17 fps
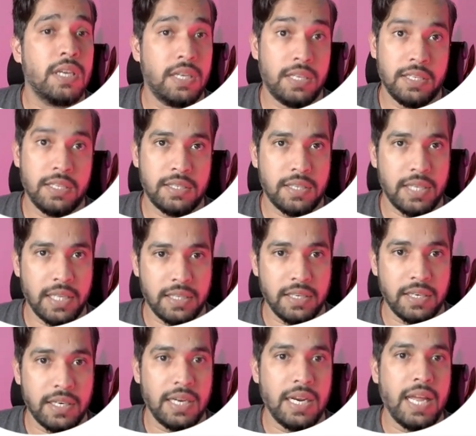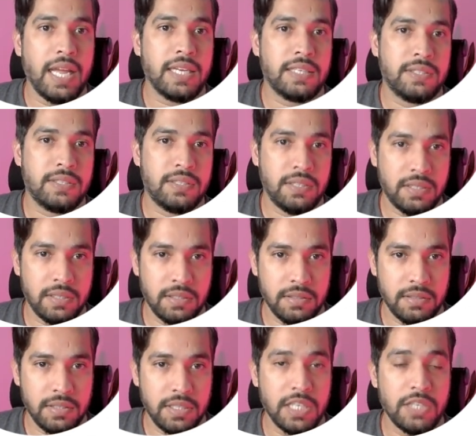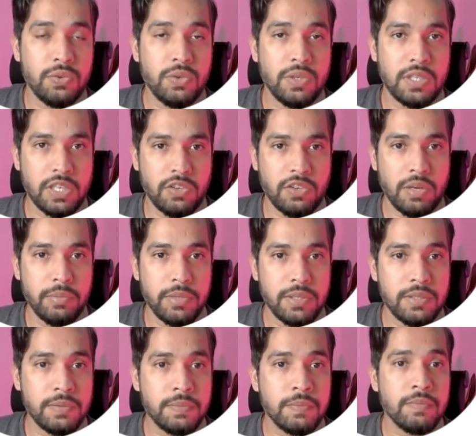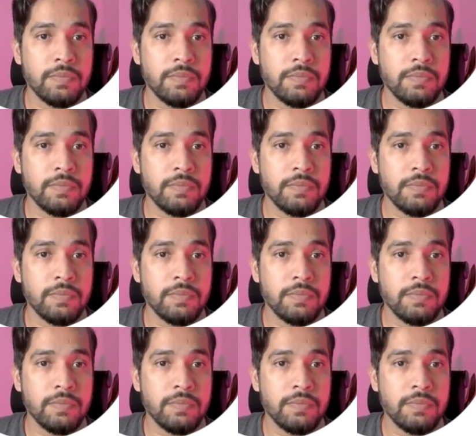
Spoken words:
It's like the relaxed network requirements.